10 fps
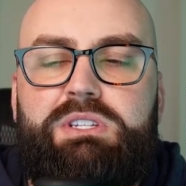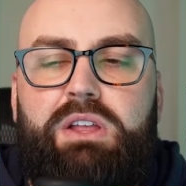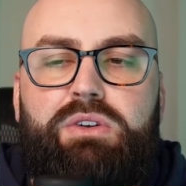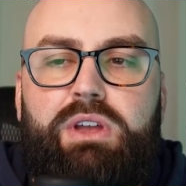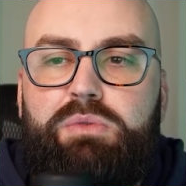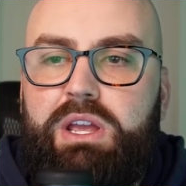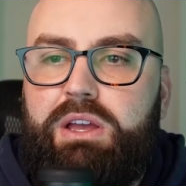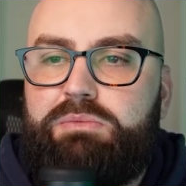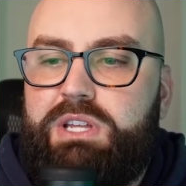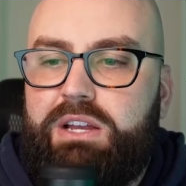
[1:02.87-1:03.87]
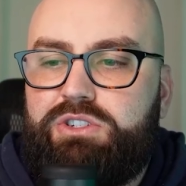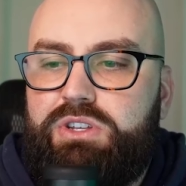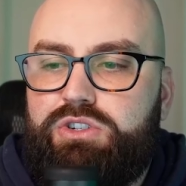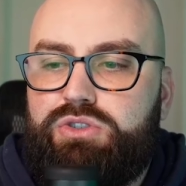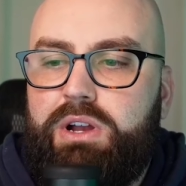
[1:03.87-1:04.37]
does that look like when it comes to actually
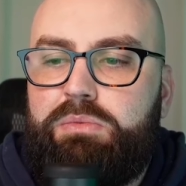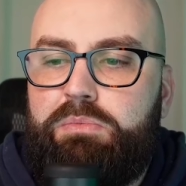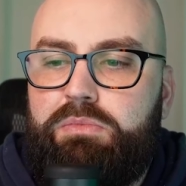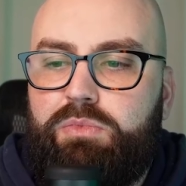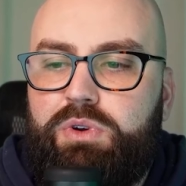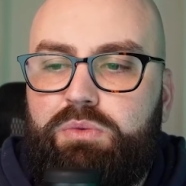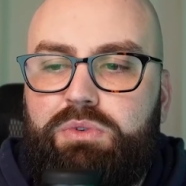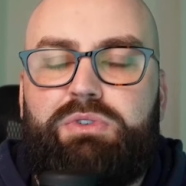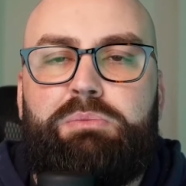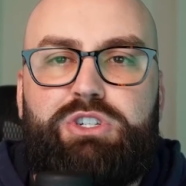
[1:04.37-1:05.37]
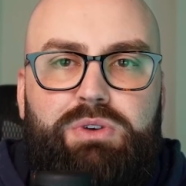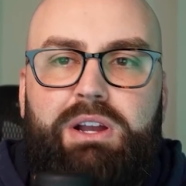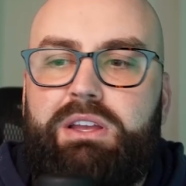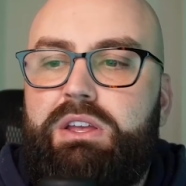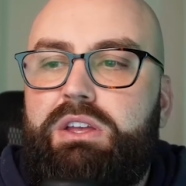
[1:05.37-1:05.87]
the truck, from a truck